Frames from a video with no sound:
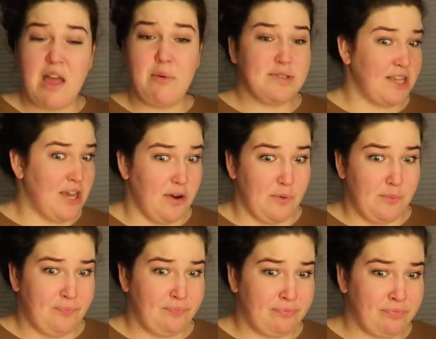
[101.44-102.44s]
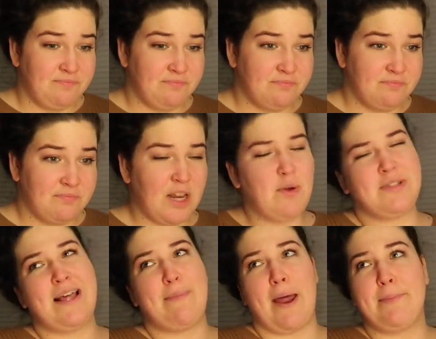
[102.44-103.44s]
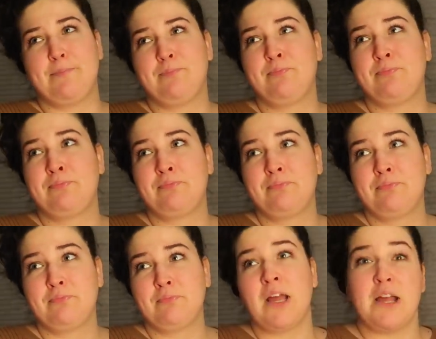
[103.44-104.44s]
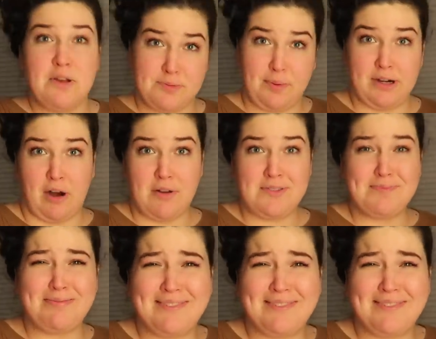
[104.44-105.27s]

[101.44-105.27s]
that was ew. It wasn't that bad. It was pretty gross.